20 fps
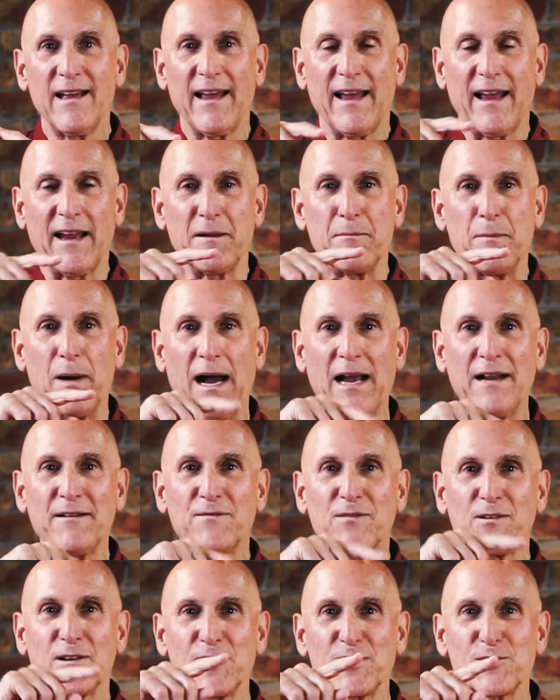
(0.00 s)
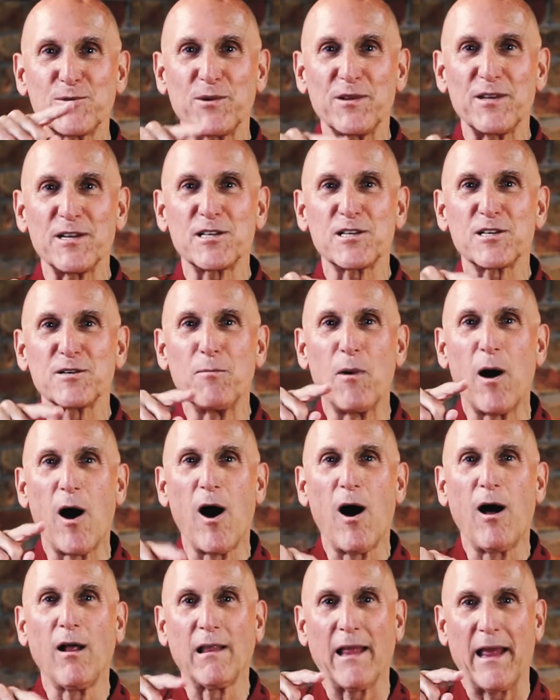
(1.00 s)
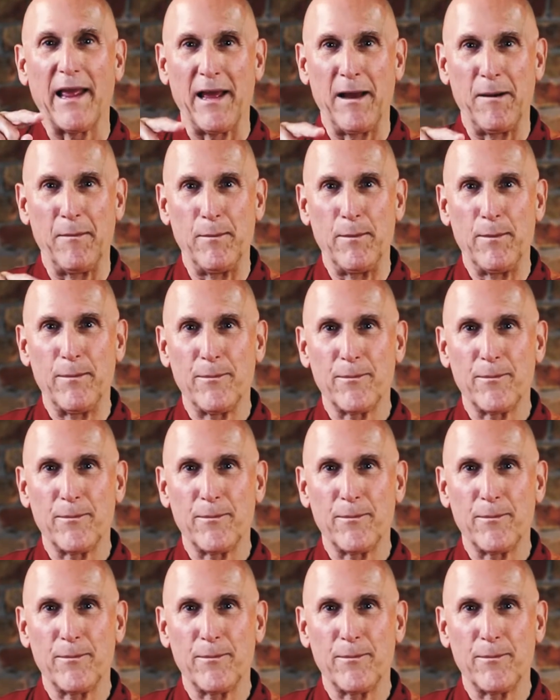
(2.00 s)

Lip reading: and a mindfulness with a small m.